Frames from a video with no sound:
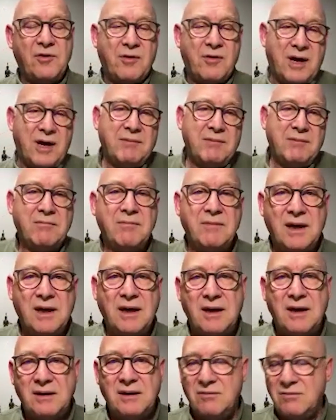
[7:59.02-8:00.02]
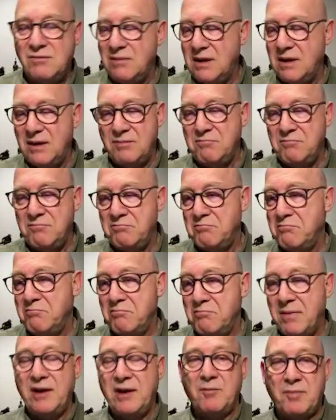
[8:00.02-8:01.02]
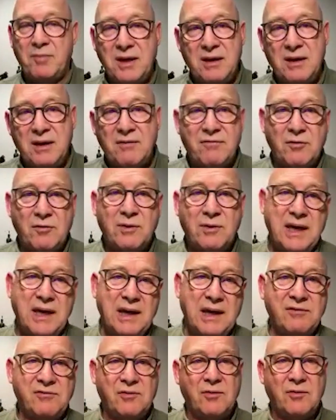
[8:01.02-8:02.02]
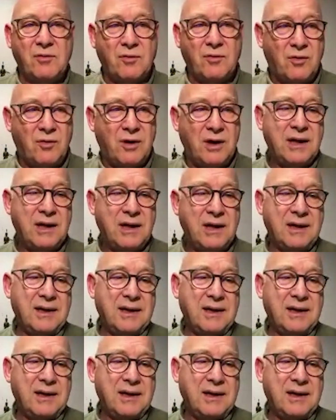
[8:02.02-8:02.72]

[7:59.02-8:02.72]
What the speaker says: all right. It may not be a full cancer, or